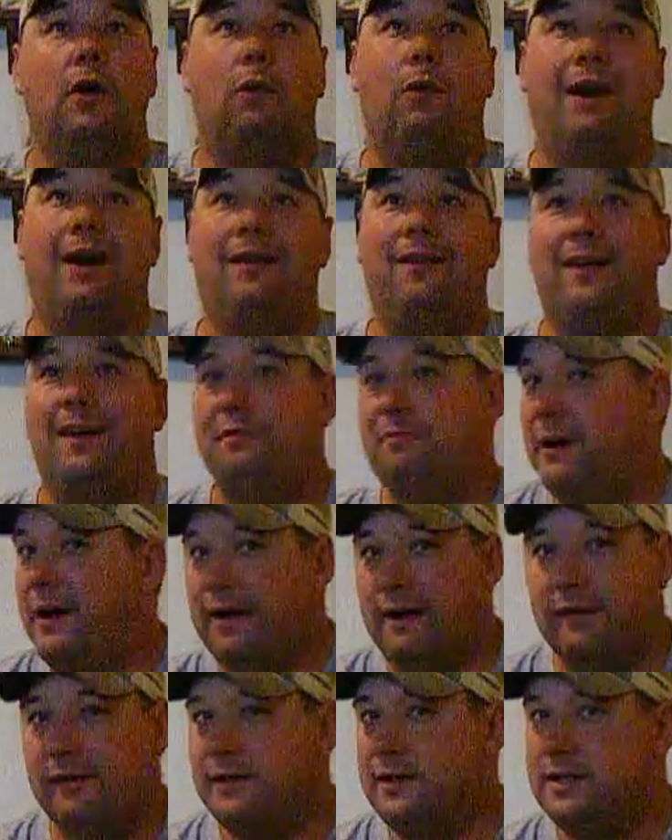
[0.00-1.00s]
wildlife
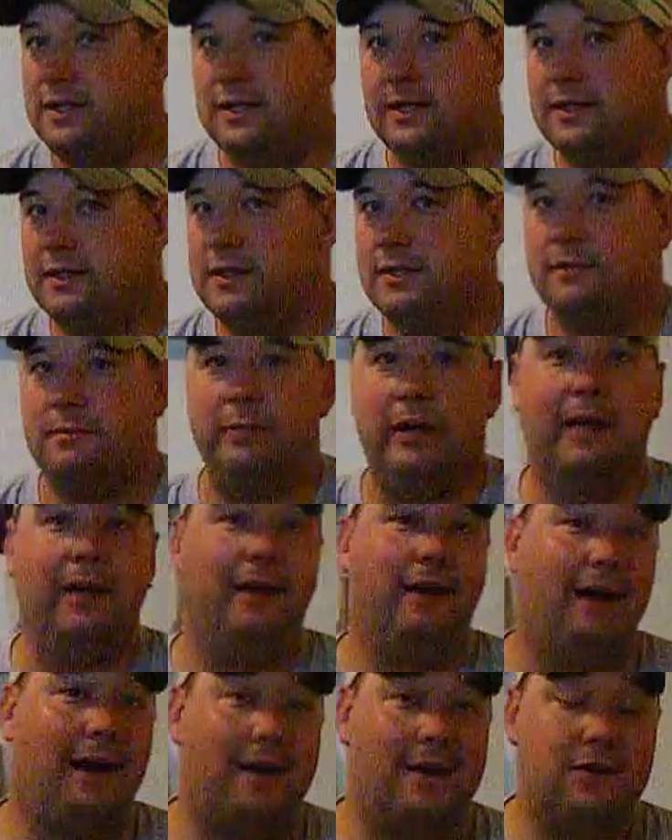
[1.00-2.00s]
biologists
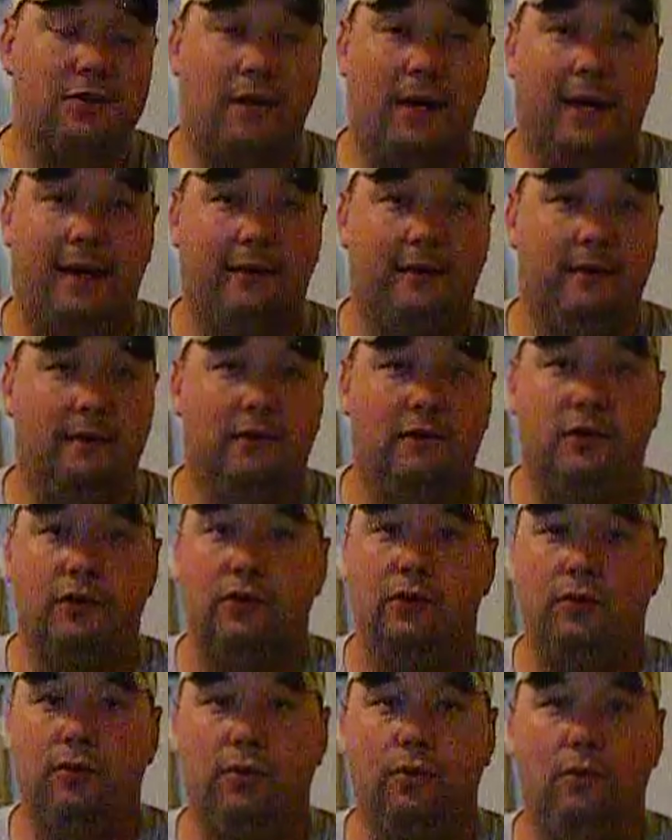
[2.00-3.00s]
being contracted
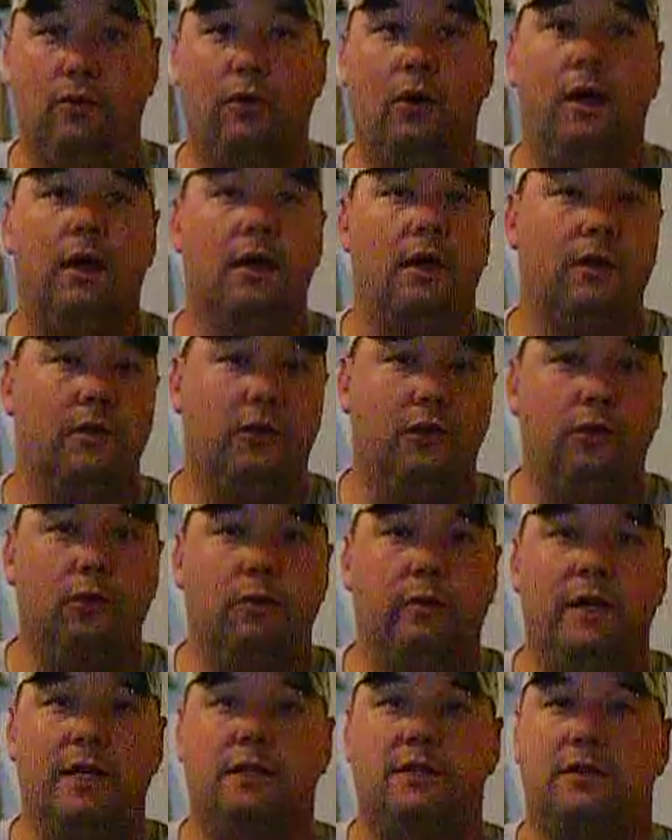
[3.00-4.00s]
to do
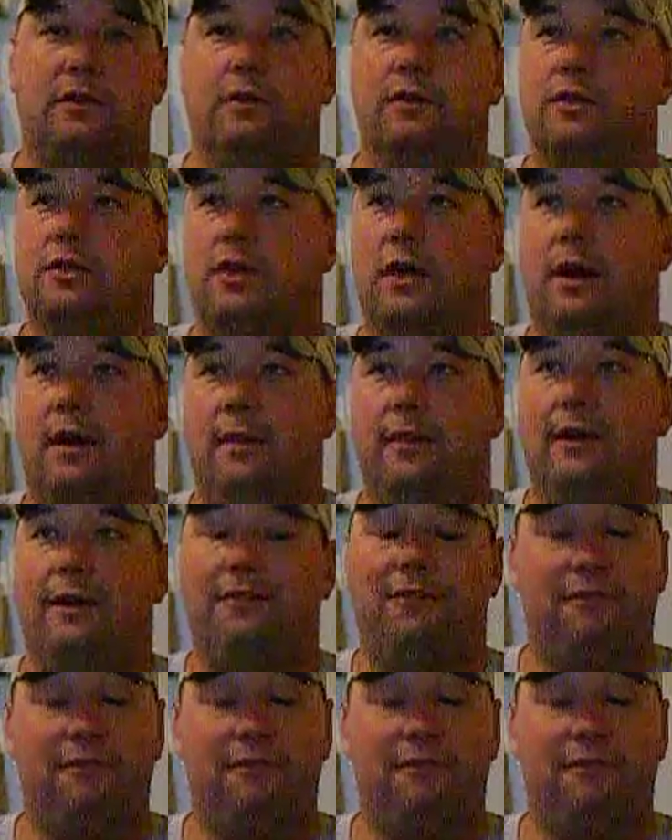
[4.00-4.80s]
research on the